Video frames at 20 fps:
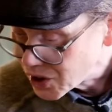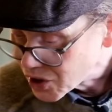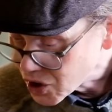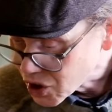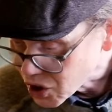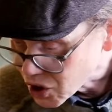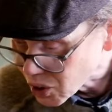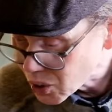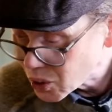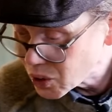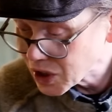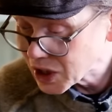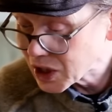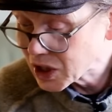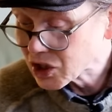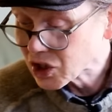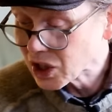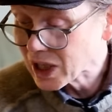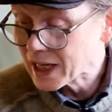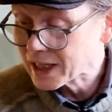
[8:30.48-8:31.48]
do
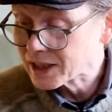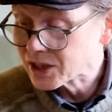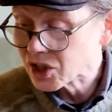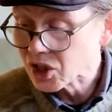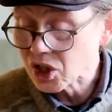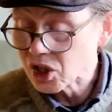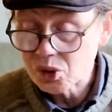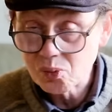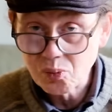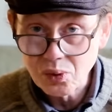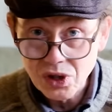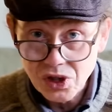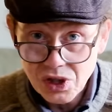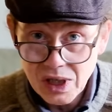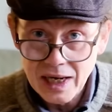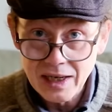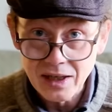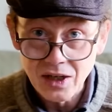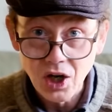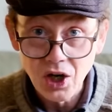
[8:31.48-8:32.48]
these lenses
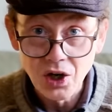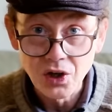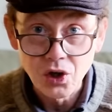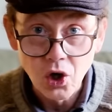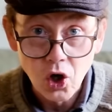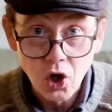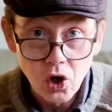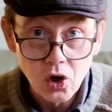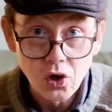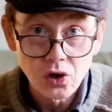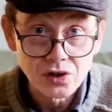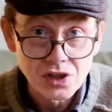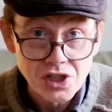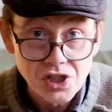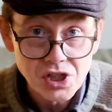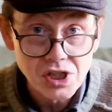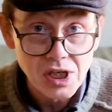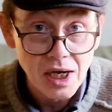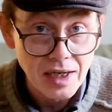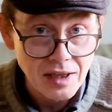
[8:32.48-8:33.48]
present an
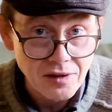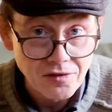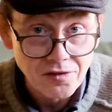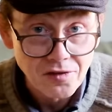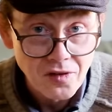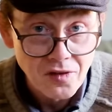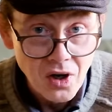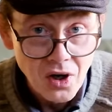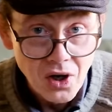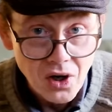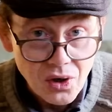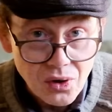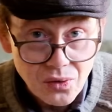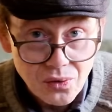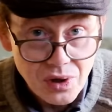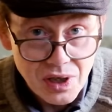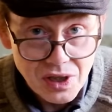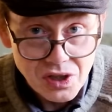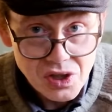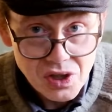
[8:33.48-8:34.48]
unsafe
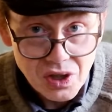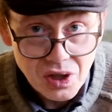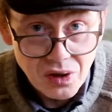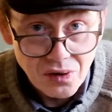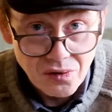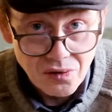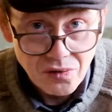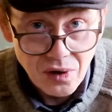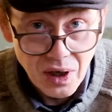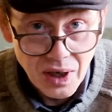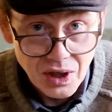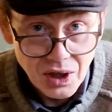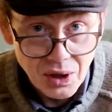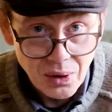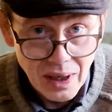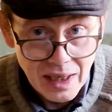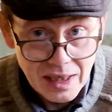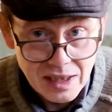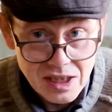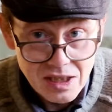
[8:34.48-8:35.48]
risk of
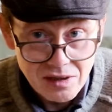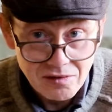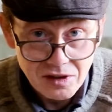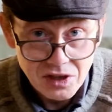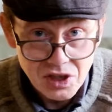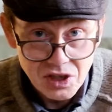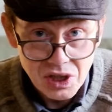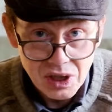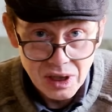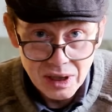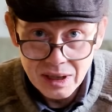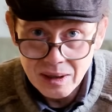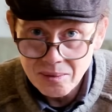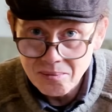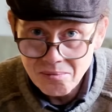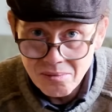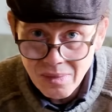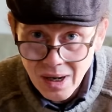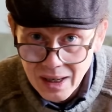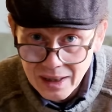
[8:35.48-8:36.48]
radioactivity? And
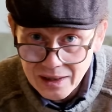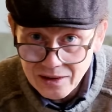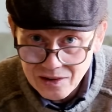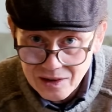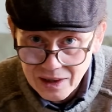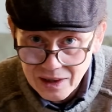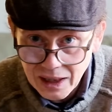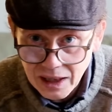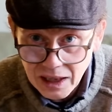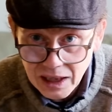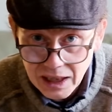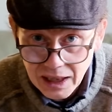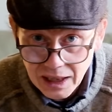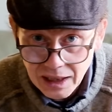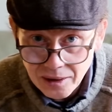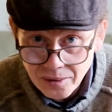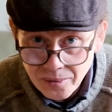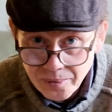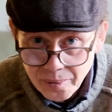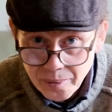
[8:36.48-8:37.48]
in my
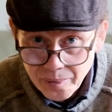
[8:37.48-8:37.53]
thinking,